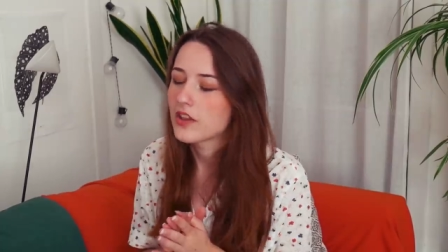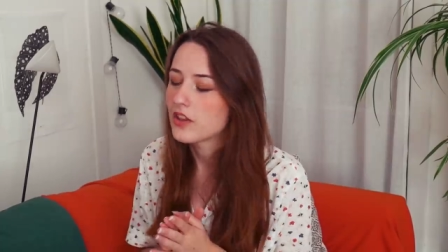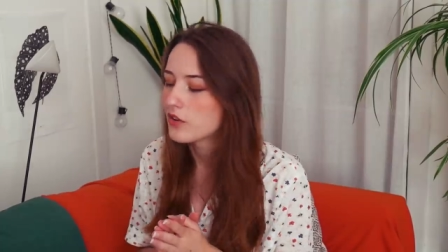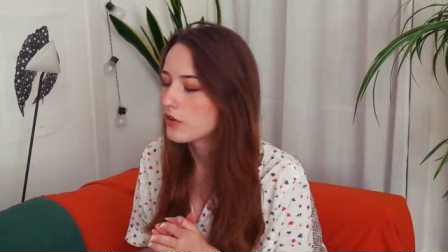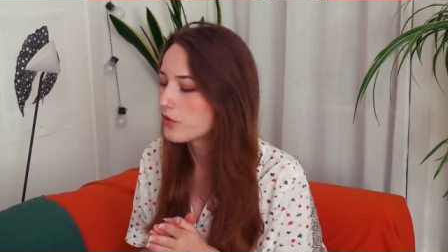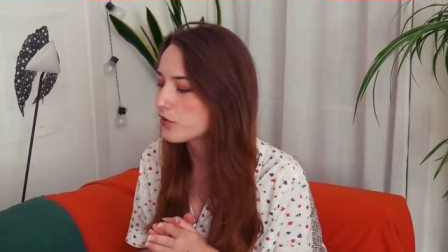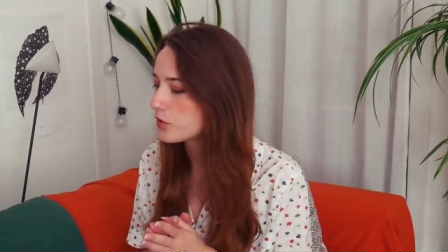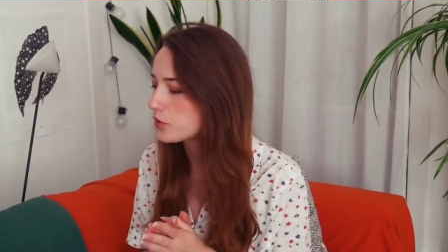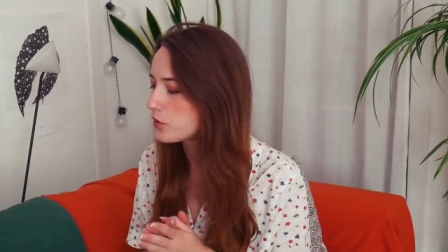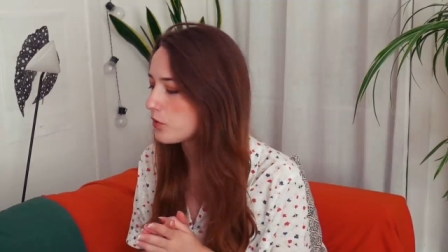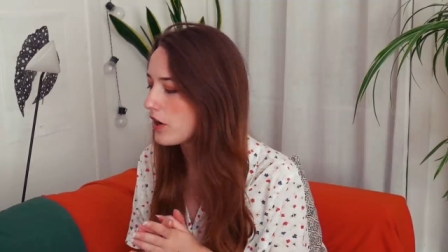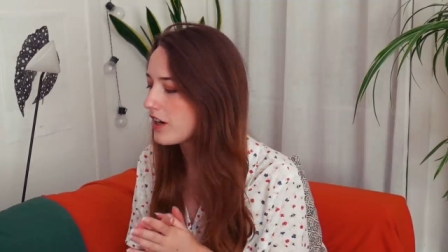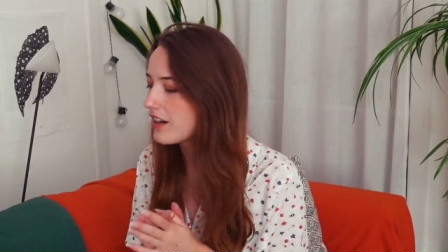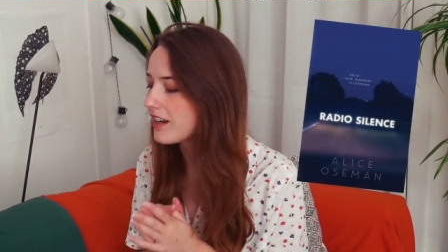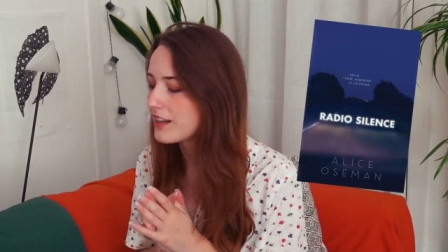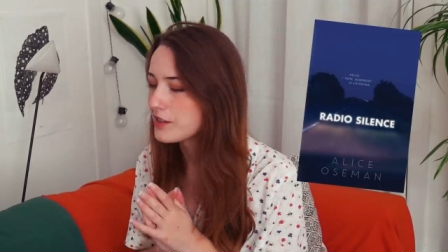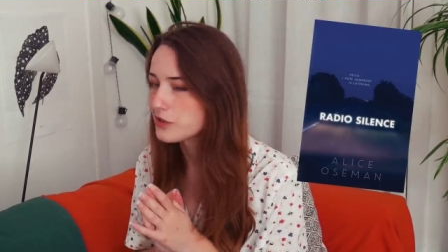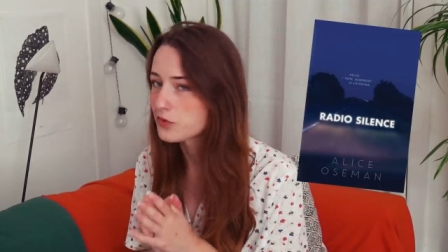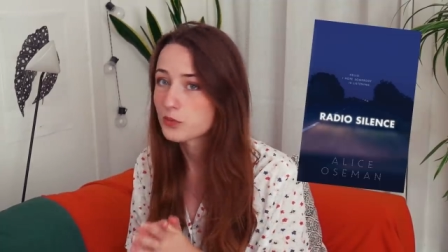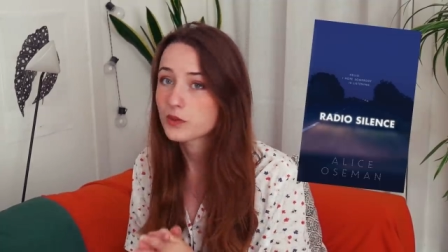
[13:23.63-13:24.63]
The first one
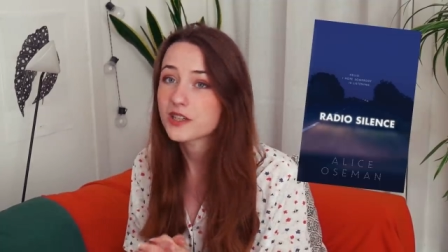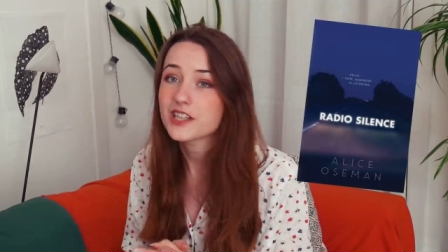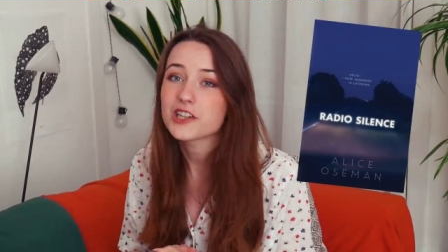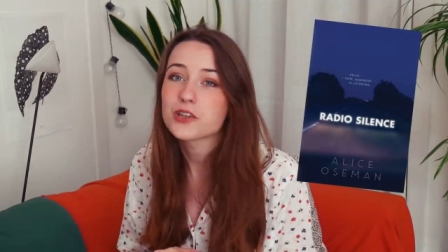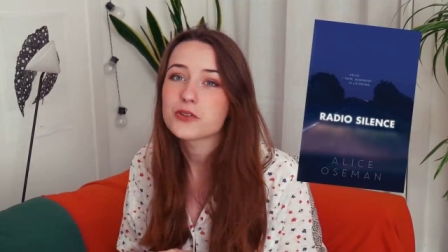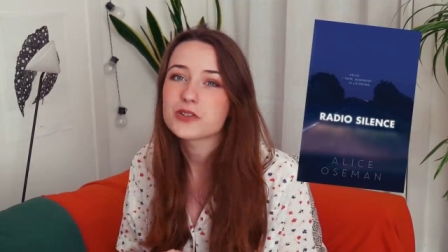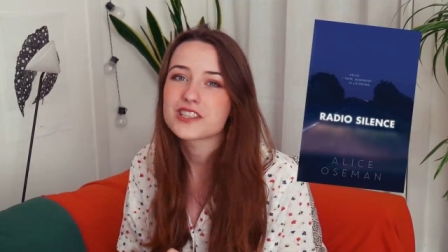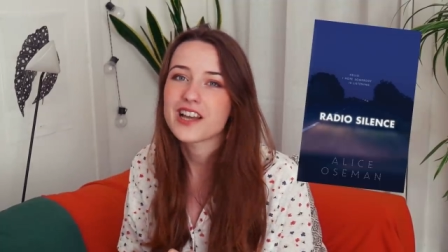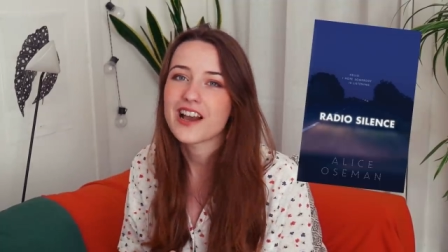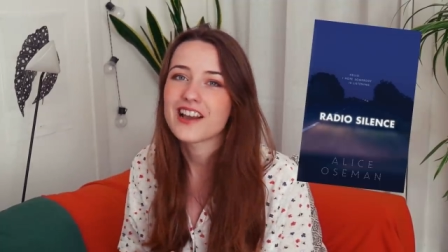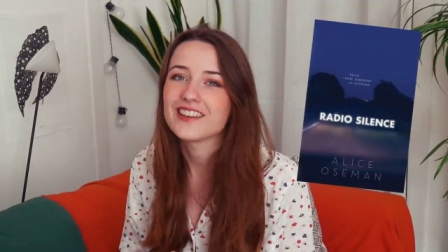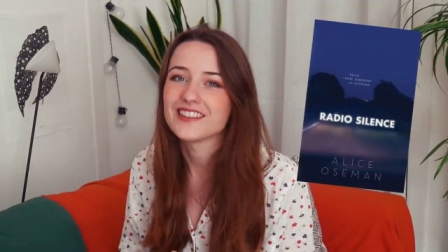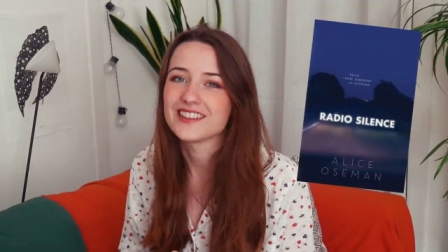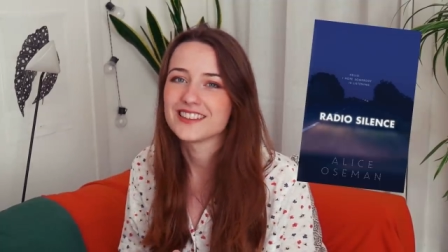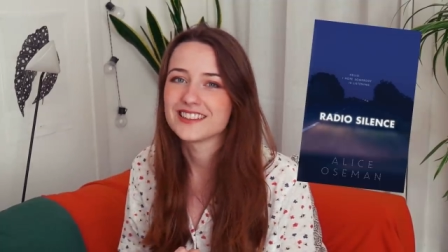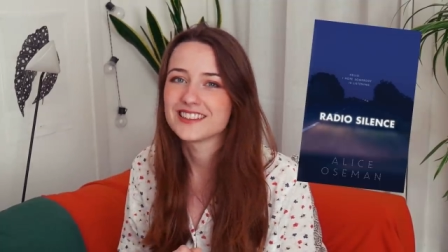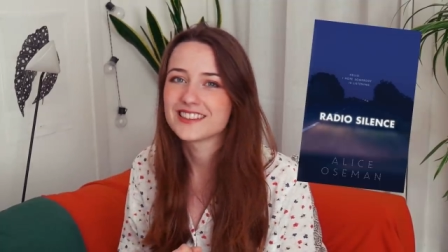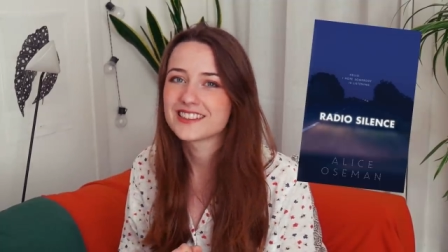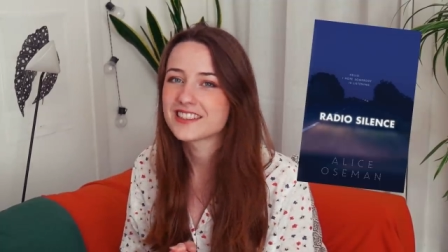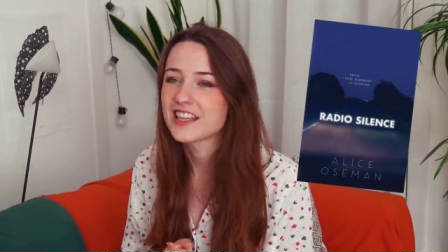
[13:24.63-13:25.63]
is Radio
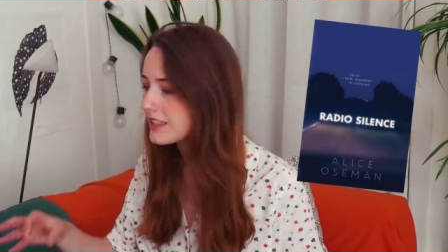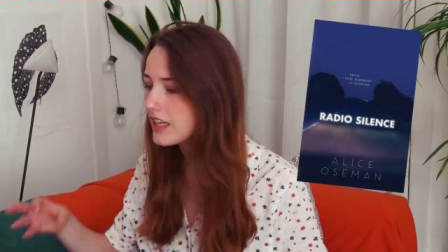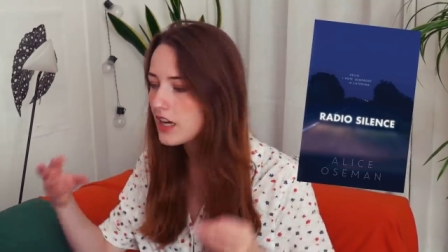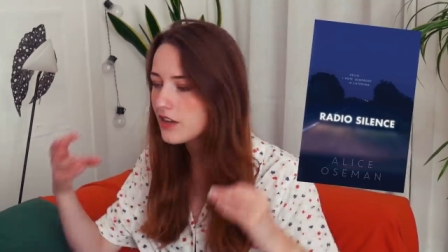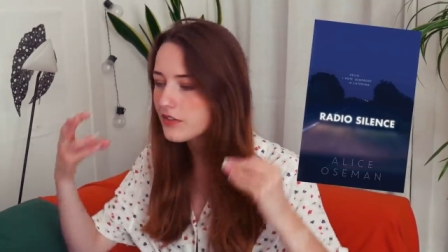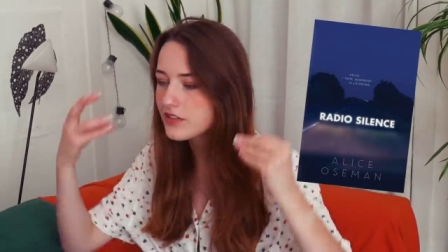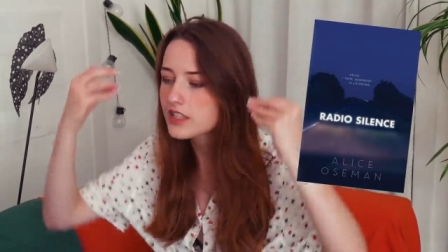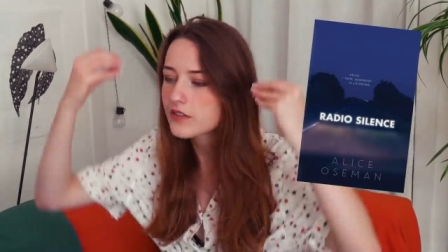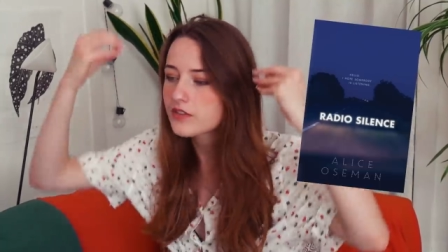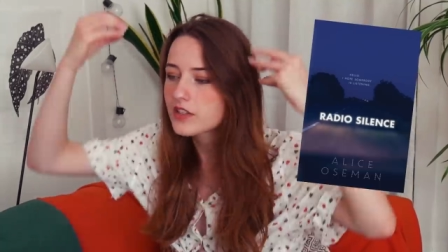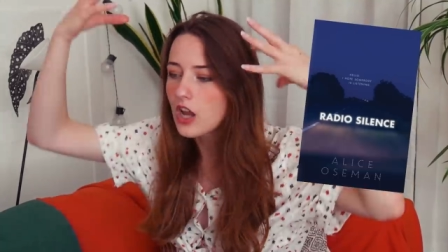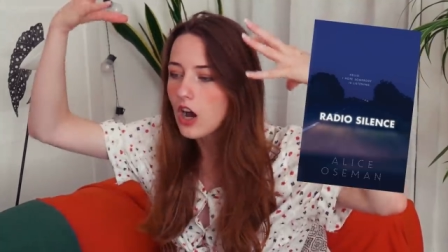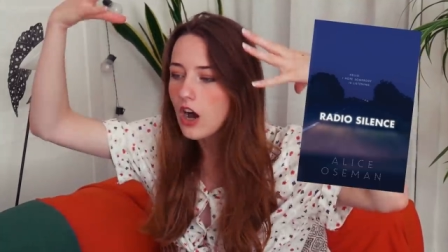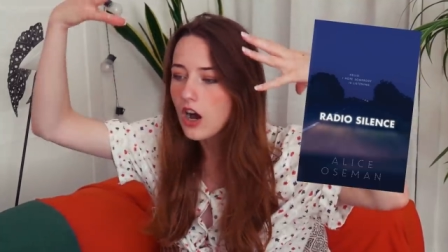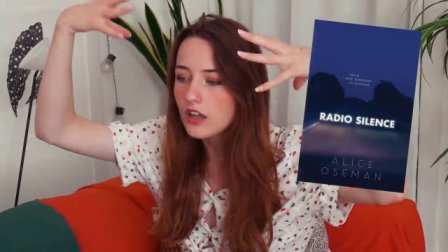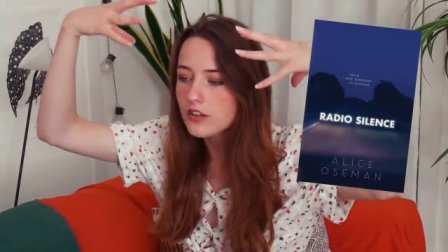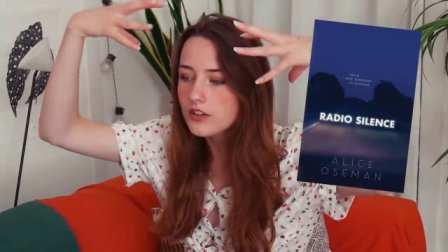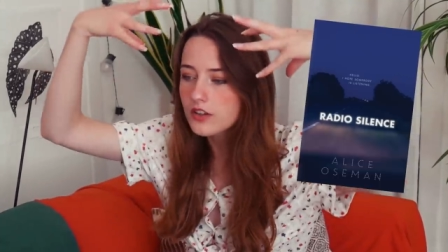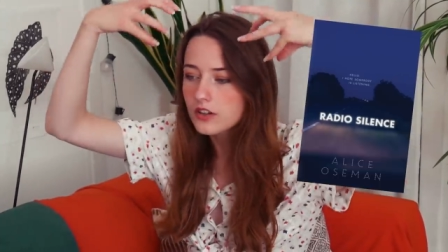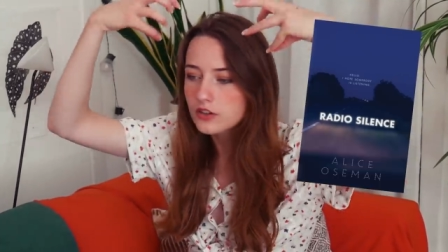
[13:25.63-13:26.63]
Silence. It's kind of as if the
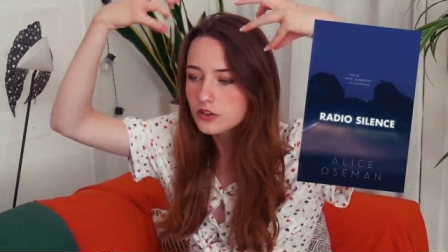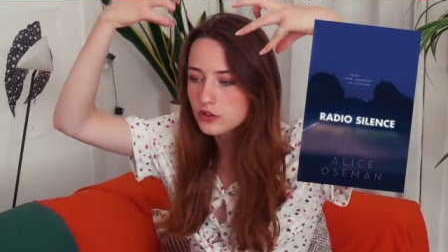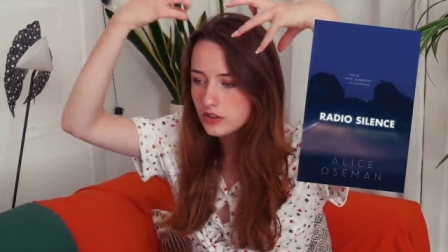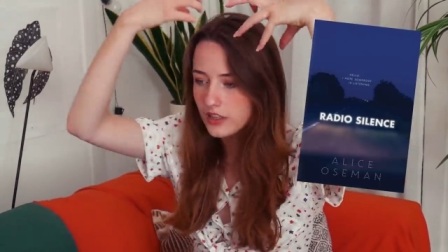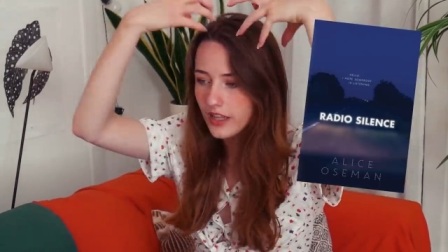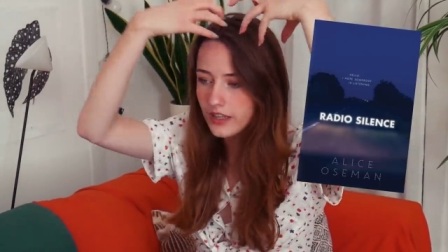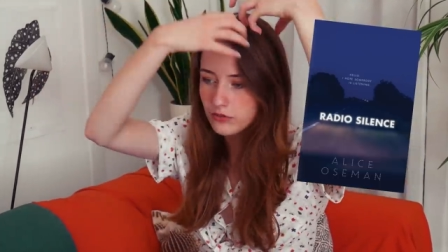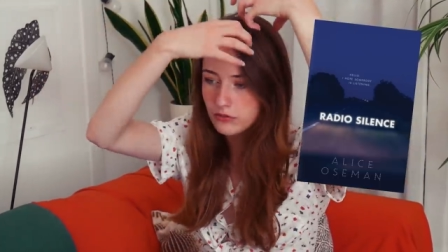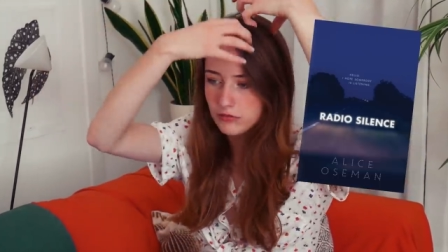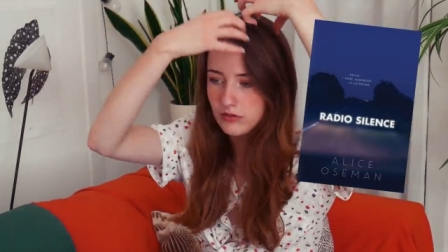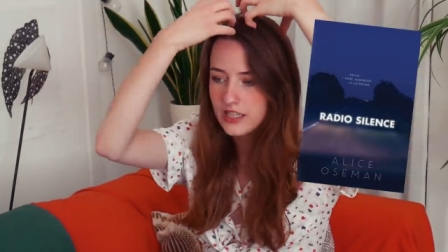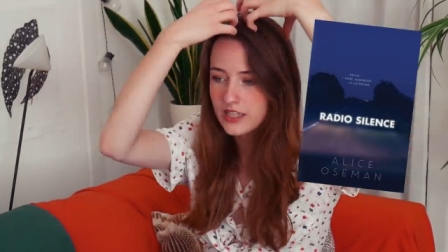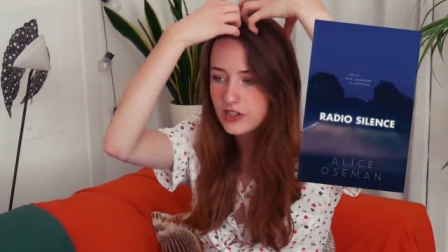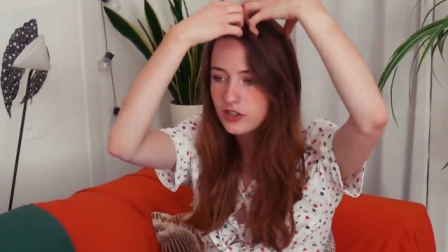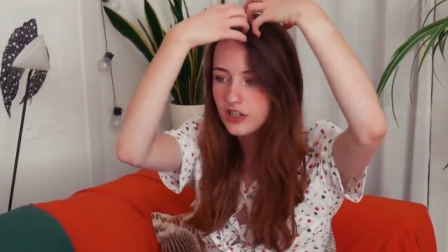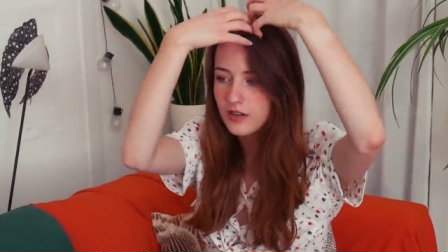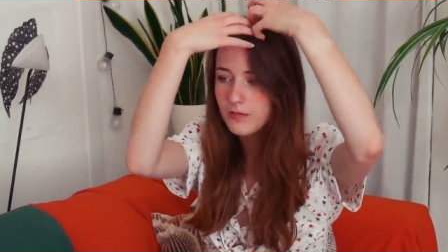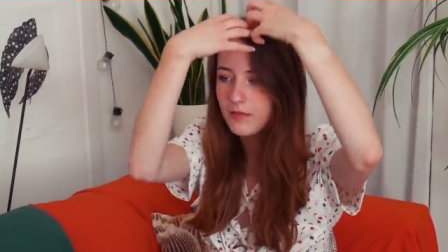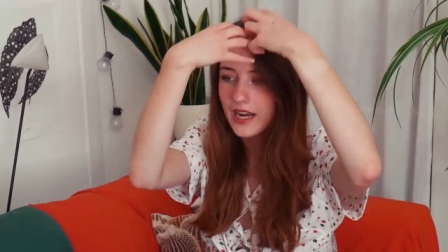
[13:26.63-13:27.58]
author just like reached in